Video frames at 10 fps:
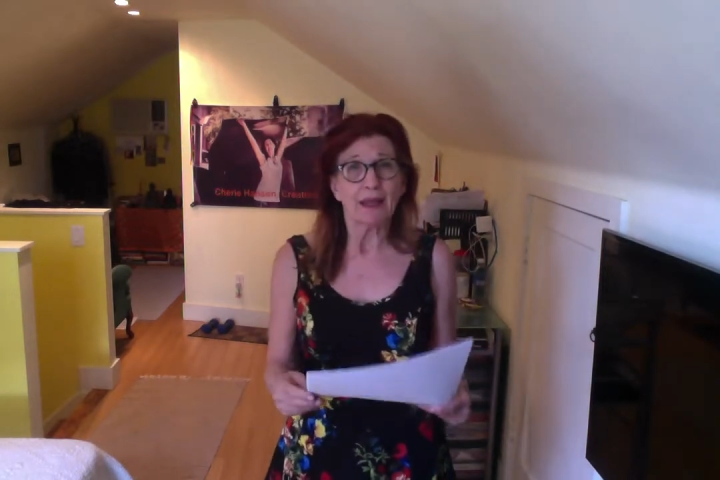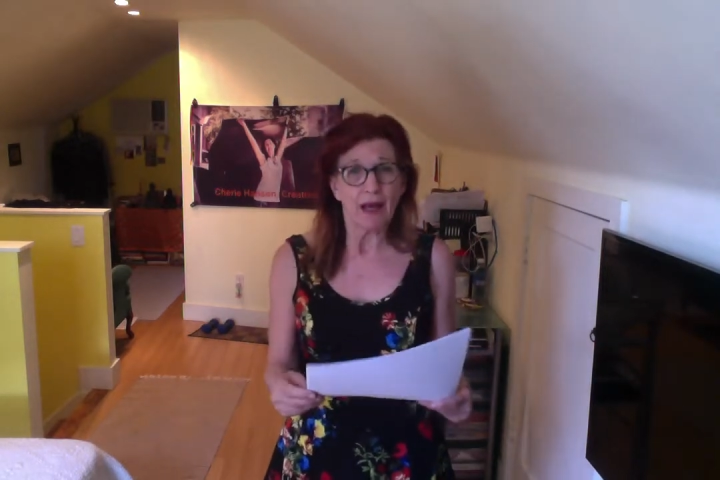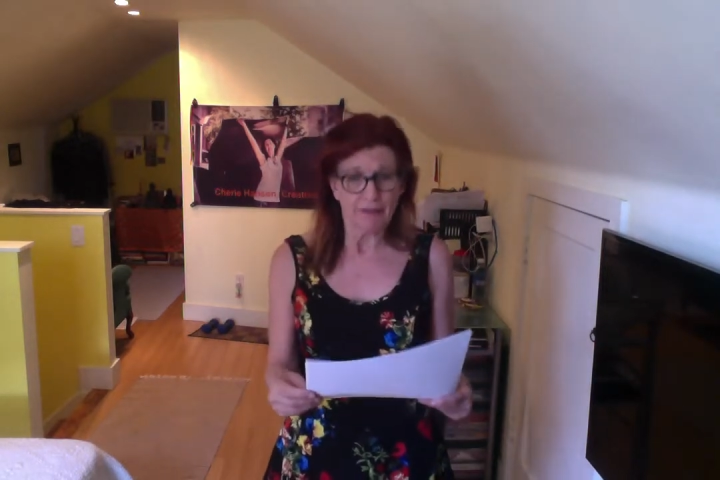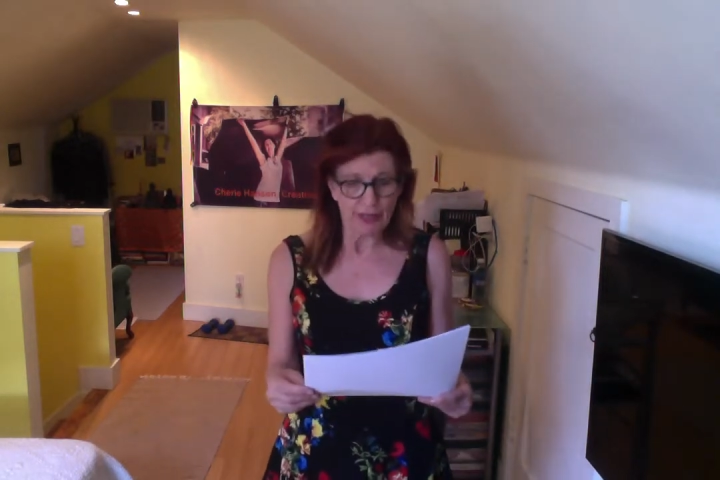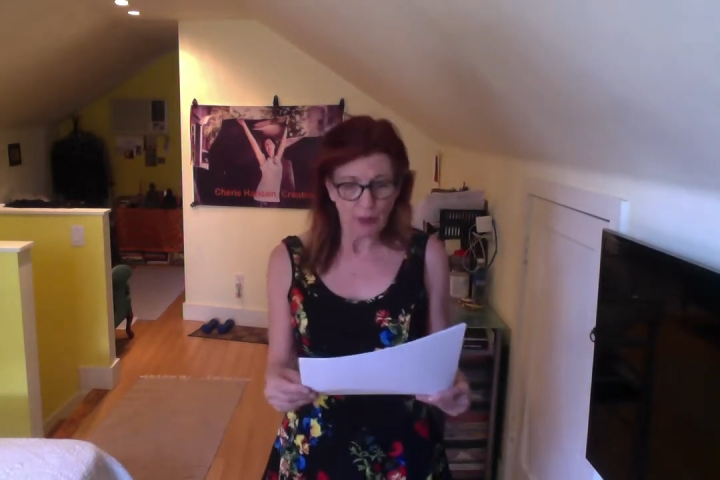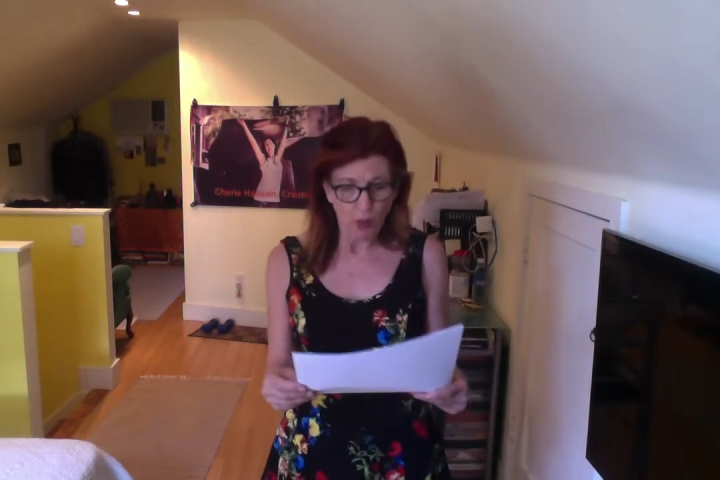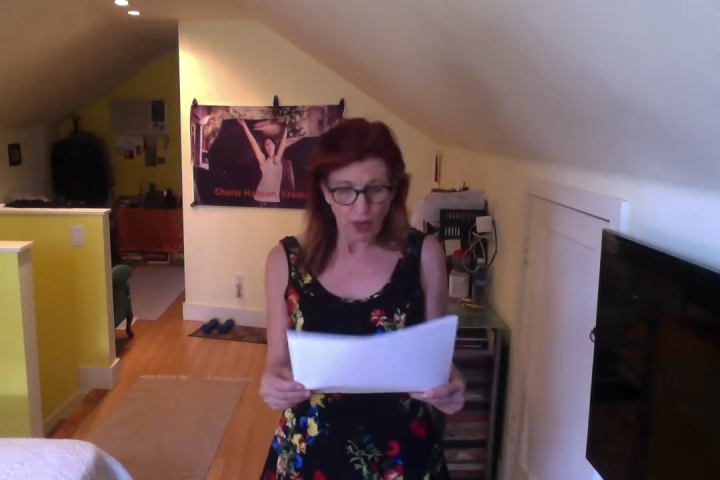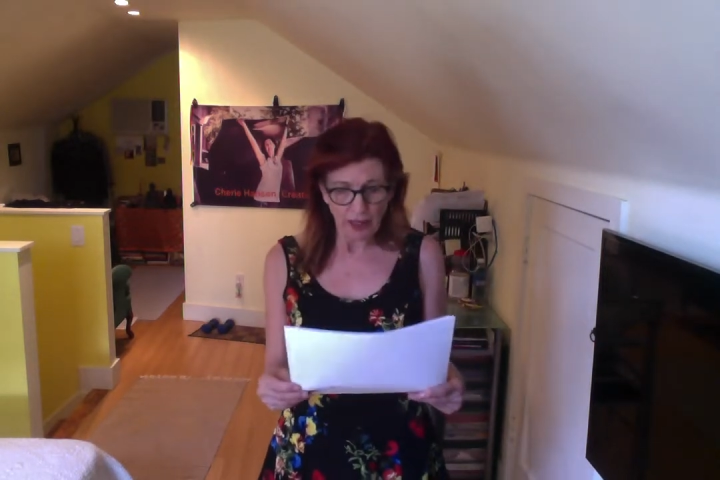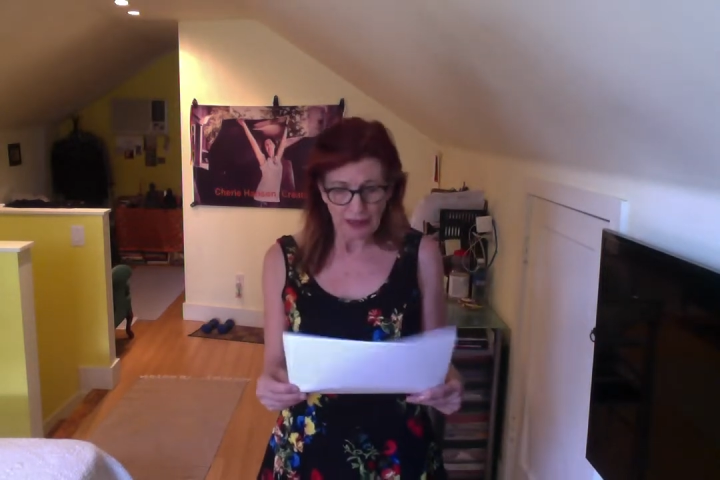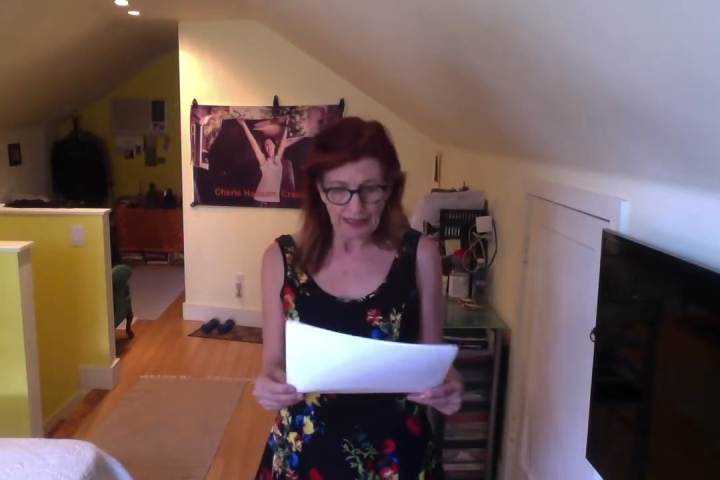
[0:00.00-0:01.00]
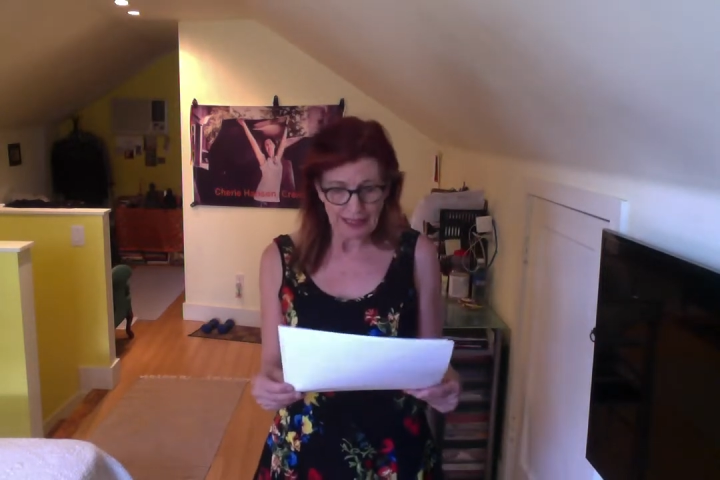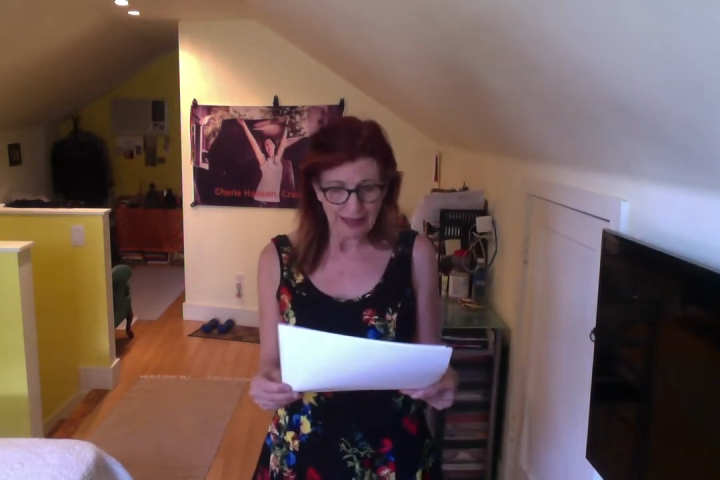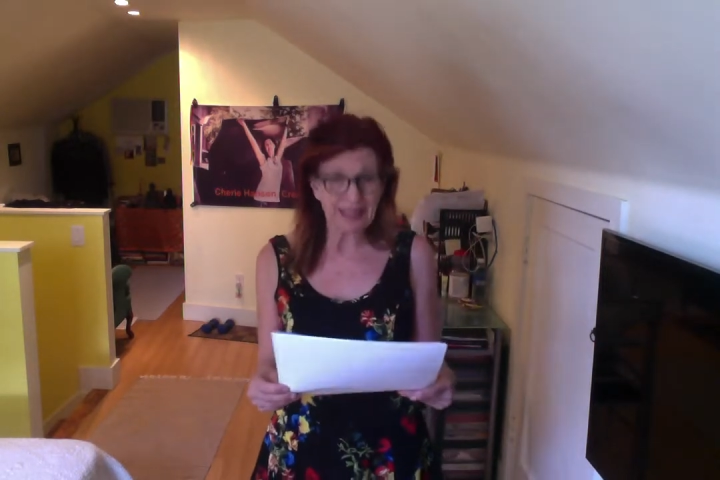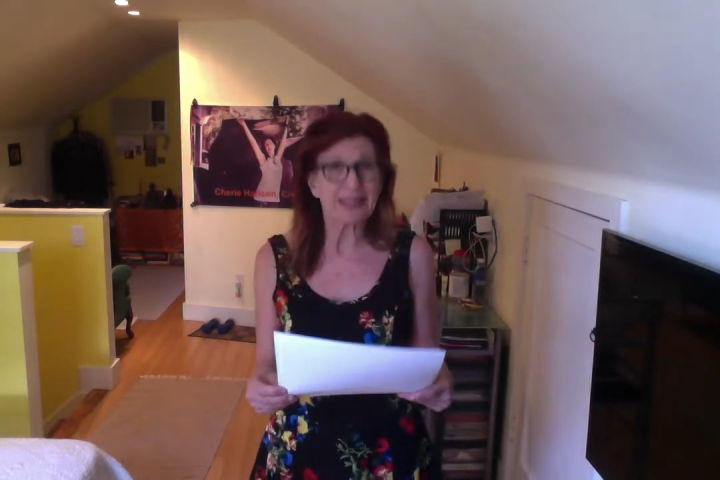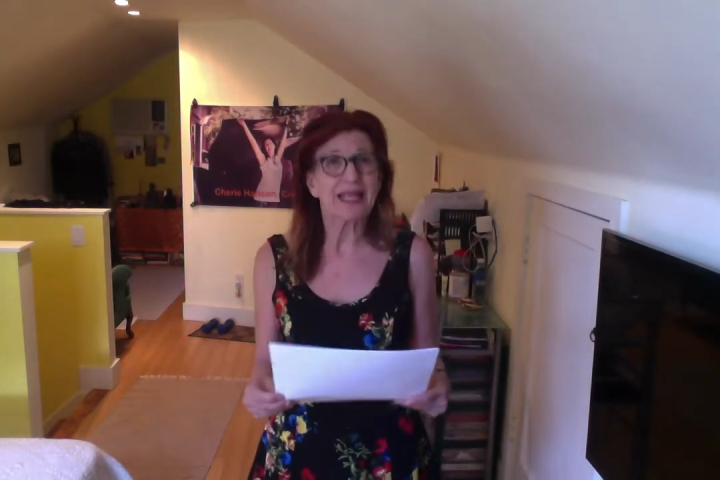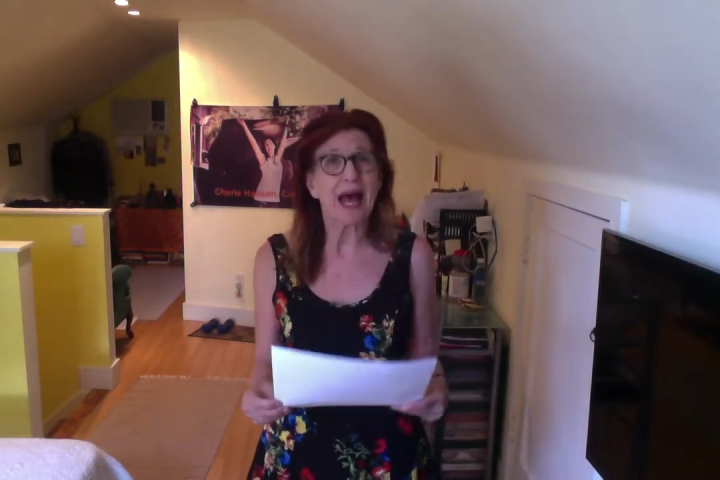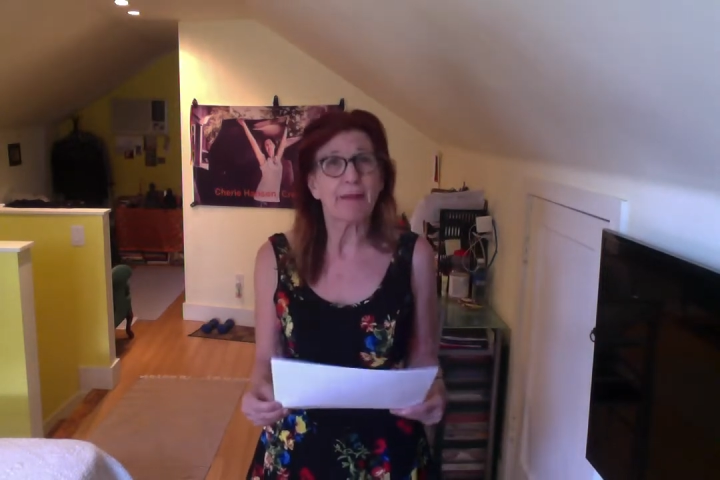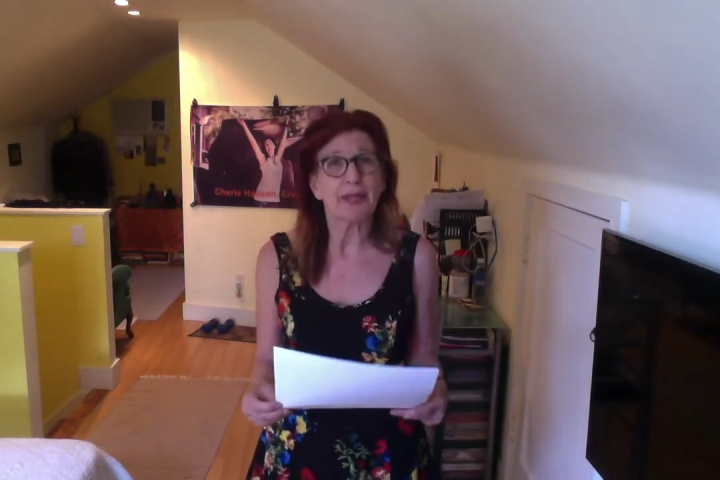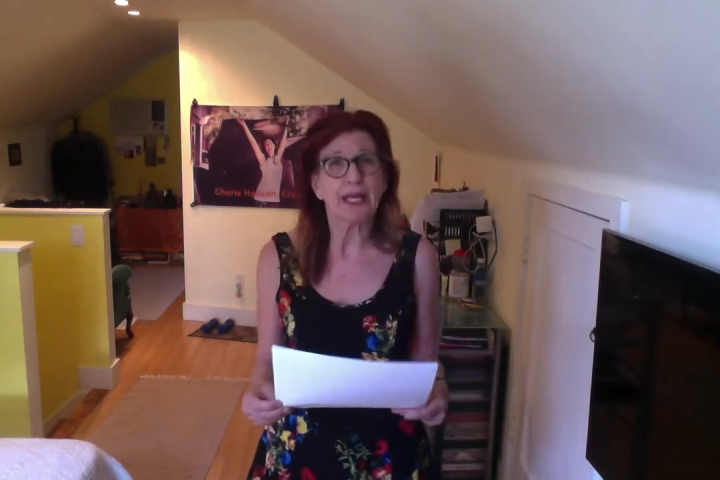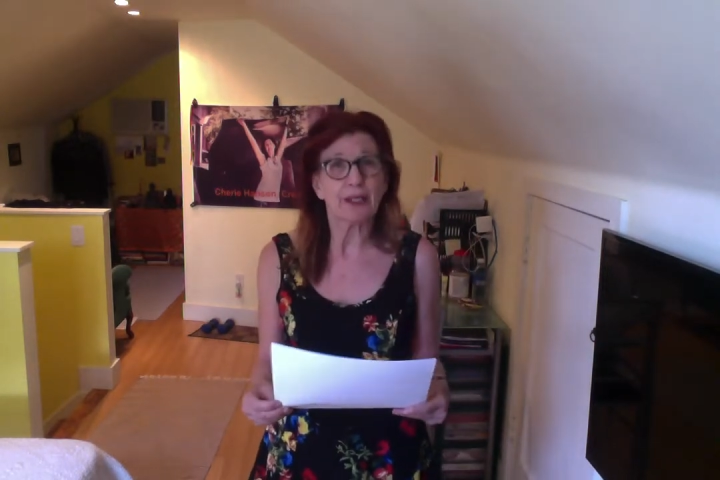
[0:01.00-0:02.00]
of equality that is
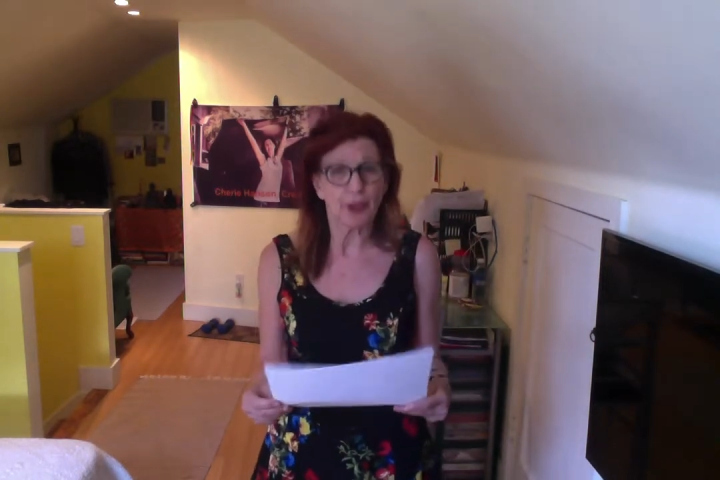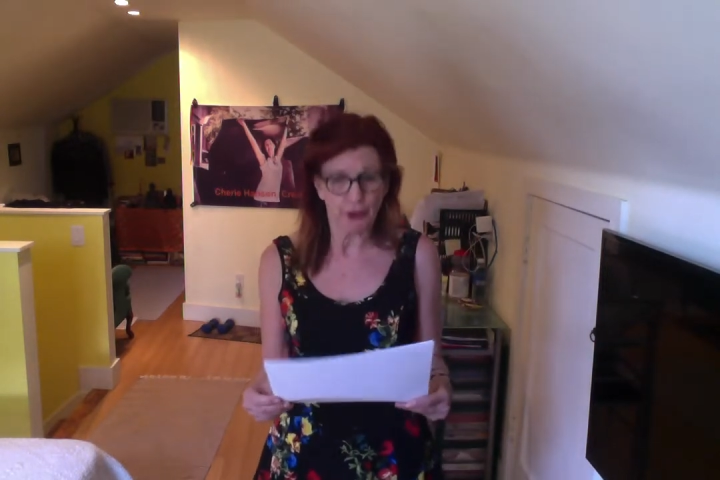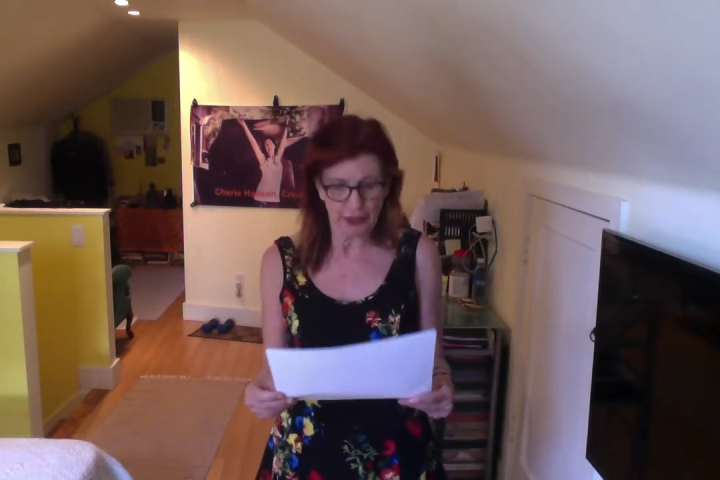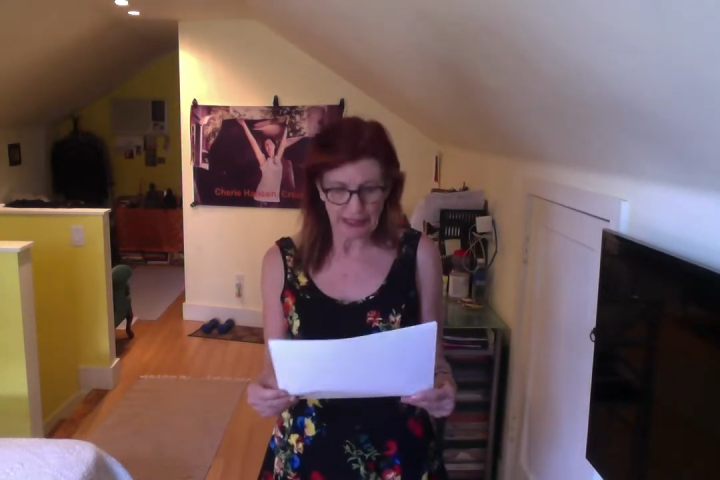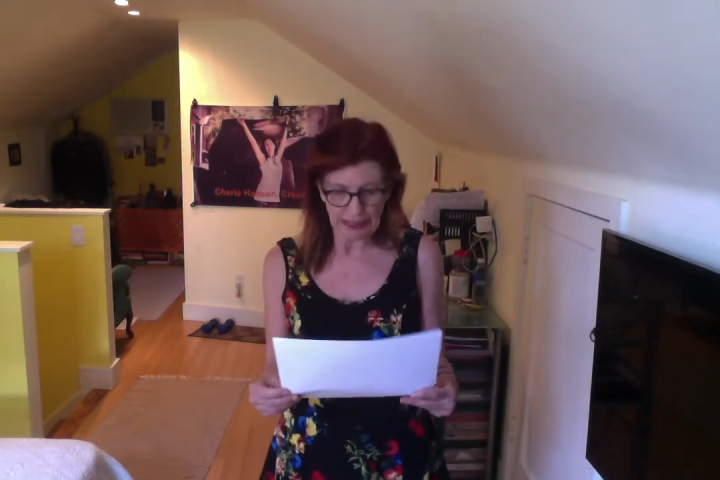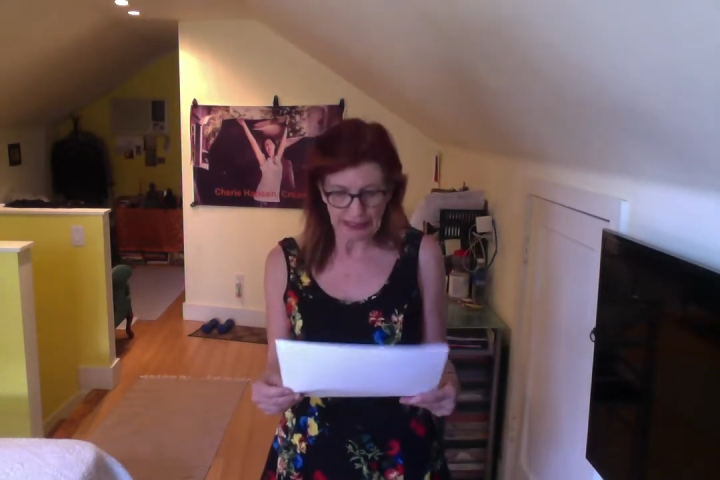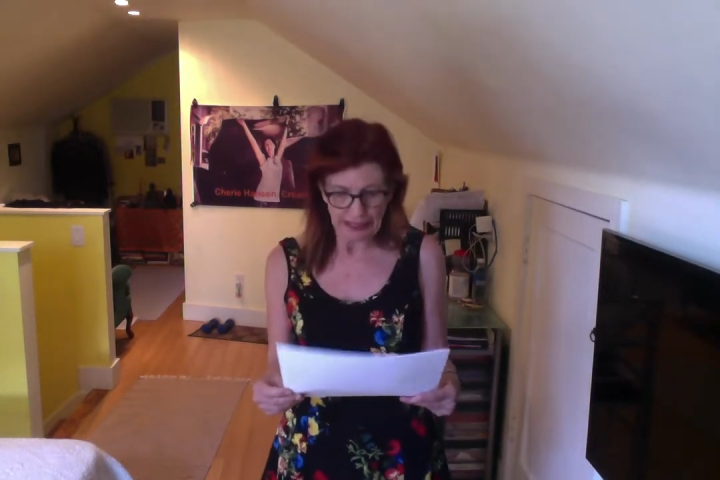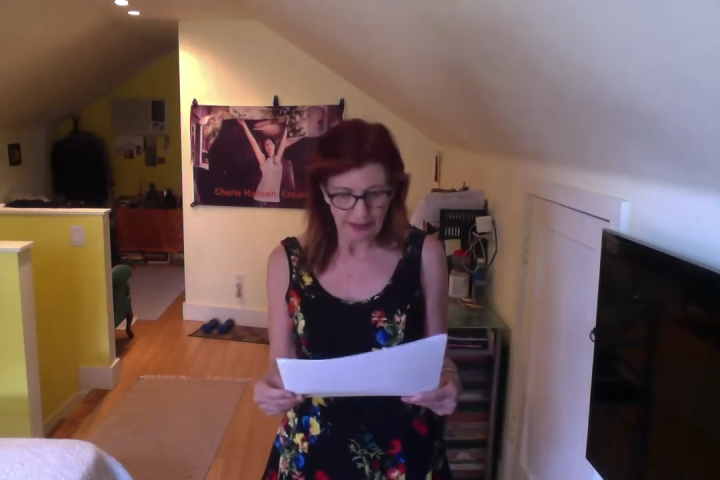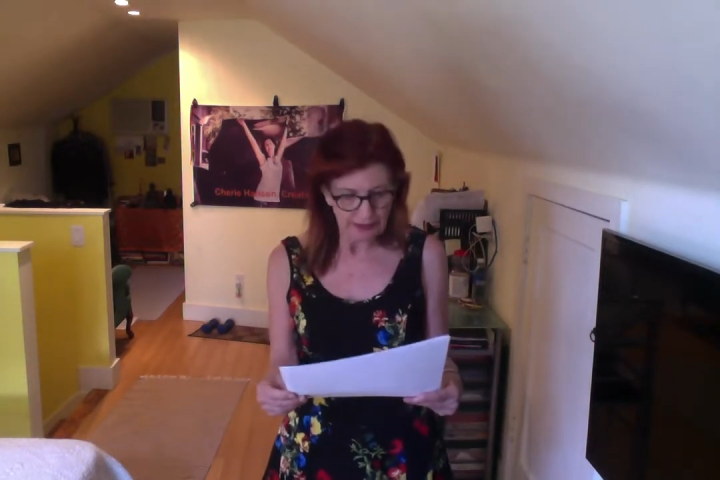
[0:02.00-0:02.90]
happening currently.